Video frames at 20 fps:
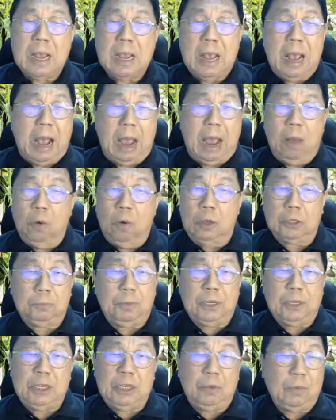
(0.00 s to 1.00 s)
I was
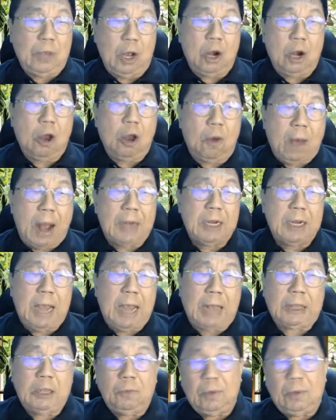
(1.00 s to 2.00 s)
busy with a lot of other
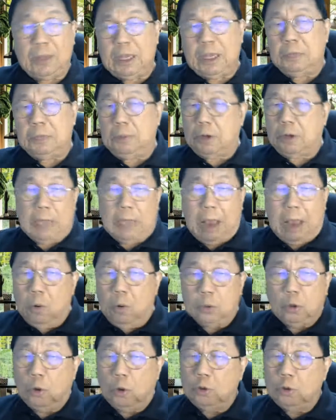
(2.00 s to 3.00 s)
activities because I was
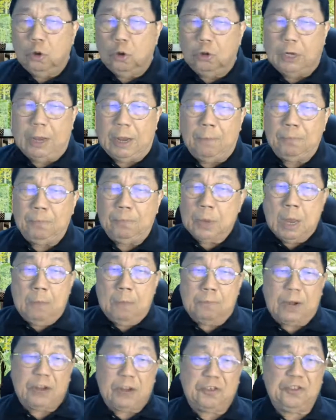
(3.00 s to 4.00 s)
also the
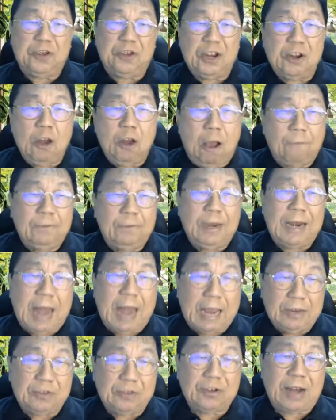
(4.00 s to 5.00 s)
president of the
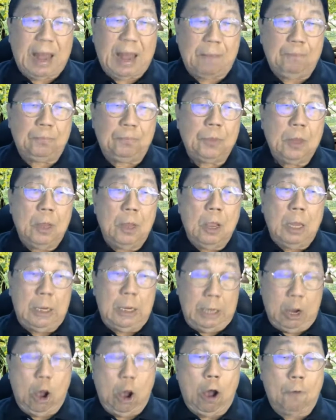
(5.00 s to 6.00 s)
Lions Club
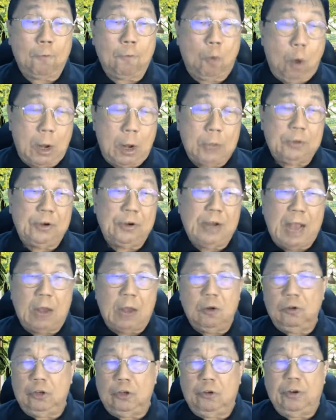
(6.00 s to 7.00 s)
of Kuala
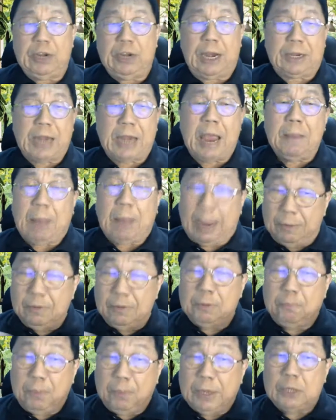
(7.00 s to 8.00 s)
Terengganu during that time. I even
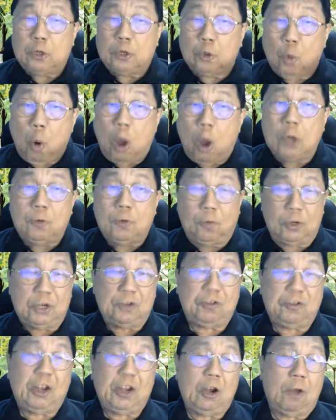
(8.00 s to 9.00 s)
played squash for the
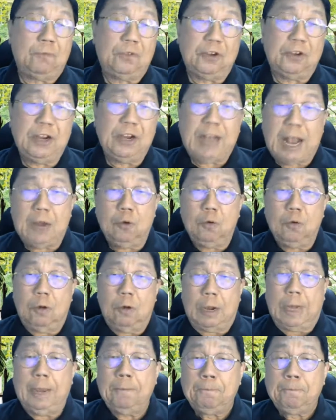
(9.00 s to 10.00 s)
Strait of Terengganu,
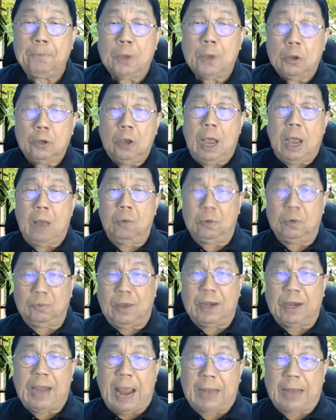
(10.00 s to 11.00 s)
okay? So I was
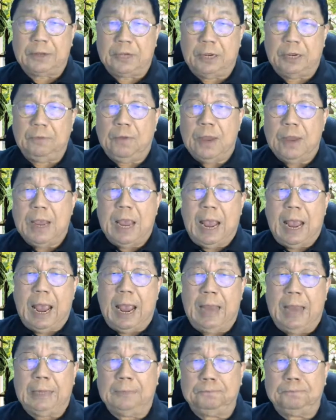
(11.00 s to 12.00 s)
very active,
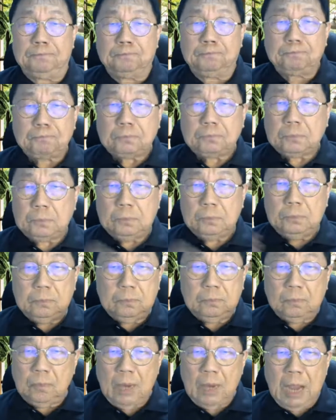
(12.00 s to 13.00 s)
and
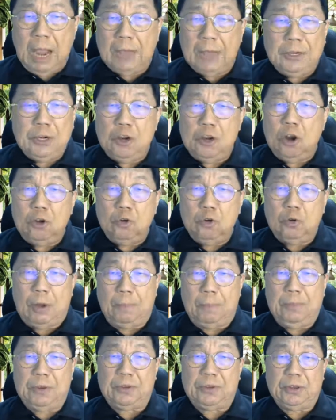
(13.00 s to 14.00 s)
I did not do the
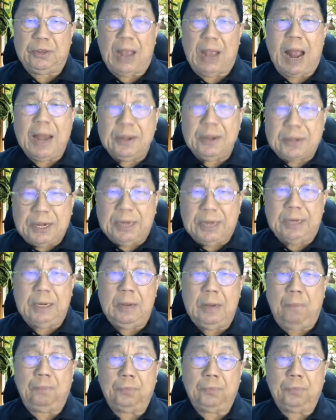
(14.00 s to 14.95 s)
business until